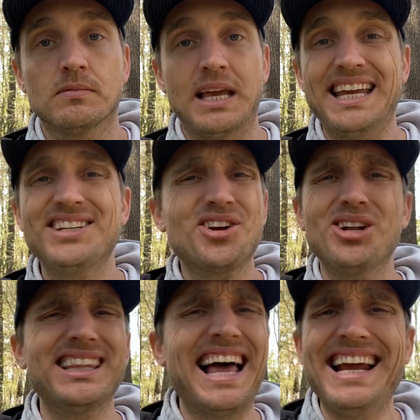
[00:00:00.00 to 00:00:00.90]
It is our
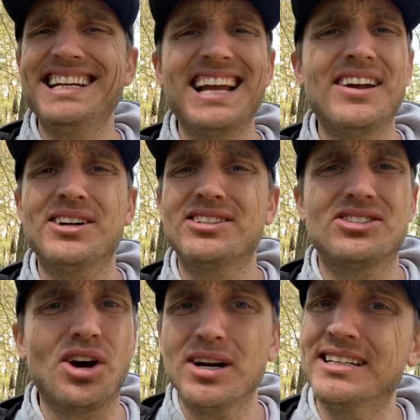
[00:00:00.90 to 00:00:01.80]
light, not our
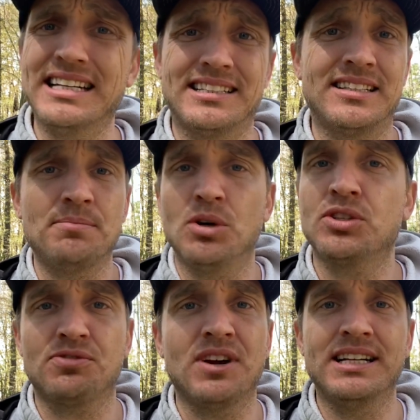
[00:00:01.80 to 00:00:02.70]
darkness, that
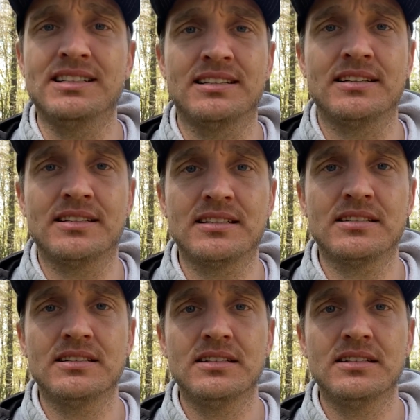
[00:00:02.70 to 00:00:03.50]
most frightens us.